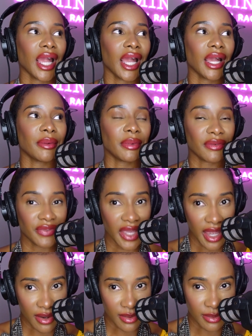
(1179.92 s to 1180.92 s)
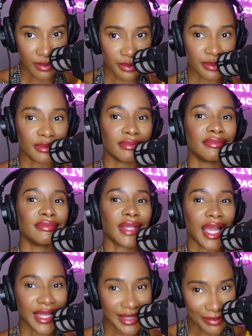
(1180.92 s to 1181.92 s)
With the help, I
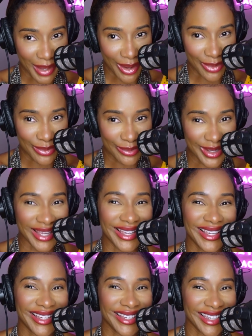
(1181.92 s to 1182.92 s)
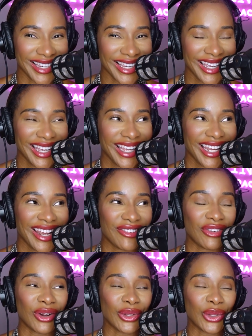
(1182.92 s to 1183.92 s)
had some help
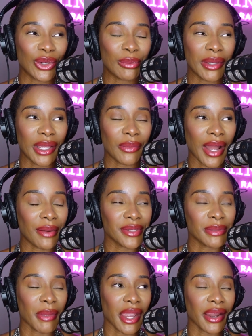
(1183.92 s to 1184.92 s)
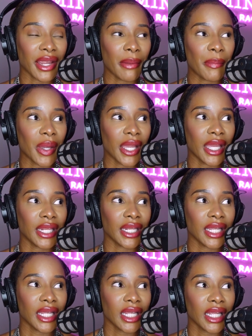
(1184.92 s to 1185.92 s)
for a little bit while I was married. But
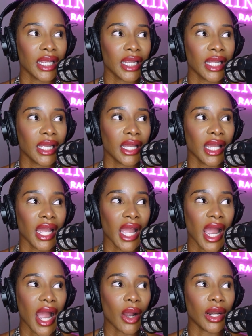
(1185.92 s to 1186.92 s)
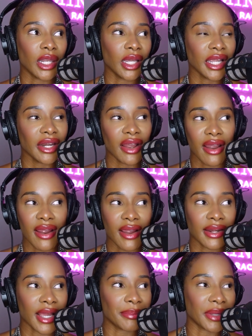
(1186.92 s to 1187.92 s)
I look at her
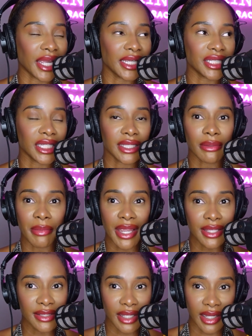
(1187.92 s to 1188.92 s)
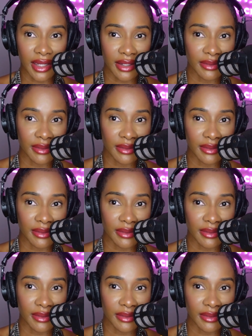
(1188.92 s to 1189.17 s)
and I'm like, she's amazing.